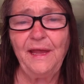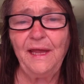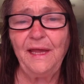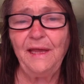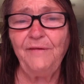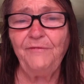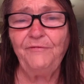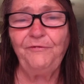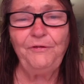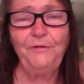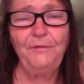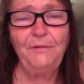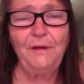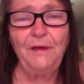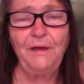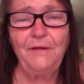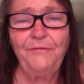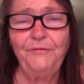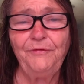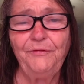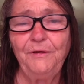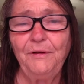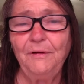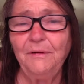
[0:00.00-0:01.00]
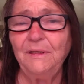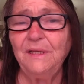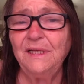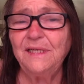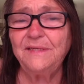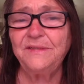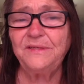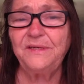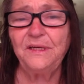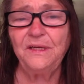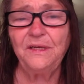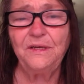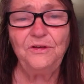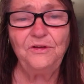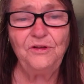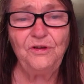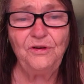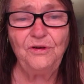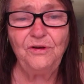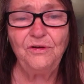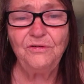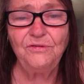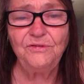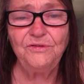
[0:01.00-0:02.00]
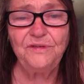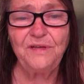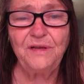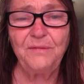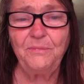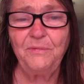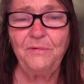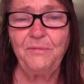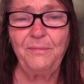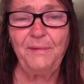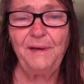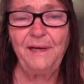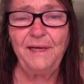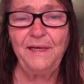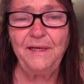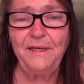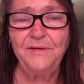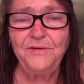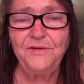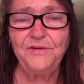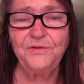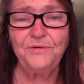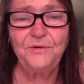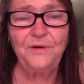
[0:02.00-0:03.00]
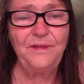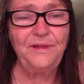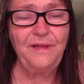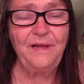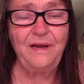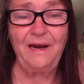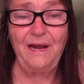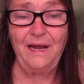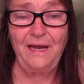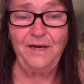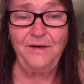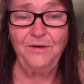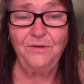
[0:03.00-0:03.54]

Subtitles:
if you're listening and you know some of my history that I